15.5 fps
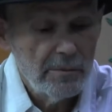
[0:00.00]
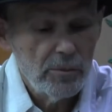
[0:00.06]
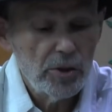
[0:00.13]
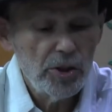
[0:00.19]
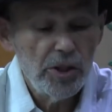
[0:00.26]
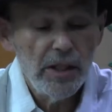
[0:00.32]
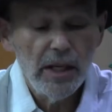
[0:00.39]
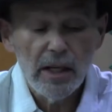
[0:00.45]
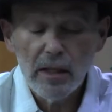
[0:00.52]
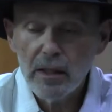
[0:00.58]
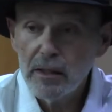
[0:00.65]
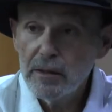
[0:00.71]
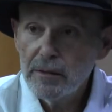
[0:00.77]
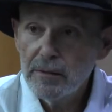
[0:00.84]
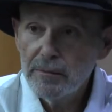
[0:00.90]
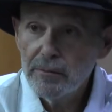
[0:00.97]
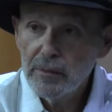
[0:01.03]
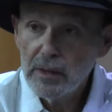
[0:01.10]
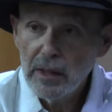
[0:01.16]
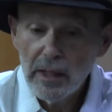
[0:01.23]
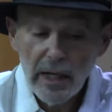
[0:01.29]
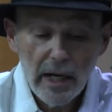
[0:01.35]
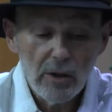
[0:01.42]
Mashiach,
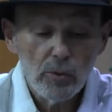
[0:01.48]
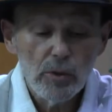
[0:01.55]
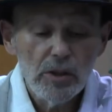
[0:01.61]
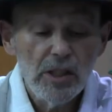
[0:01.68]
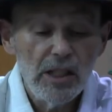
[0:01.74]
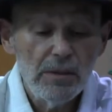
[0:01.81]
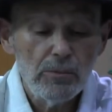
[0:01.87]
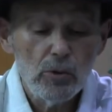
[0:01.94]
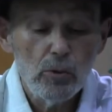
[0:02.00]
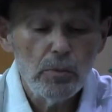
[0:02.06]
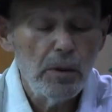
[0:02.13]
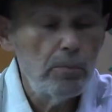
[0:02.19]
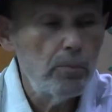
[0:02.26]
our Redeemer, will be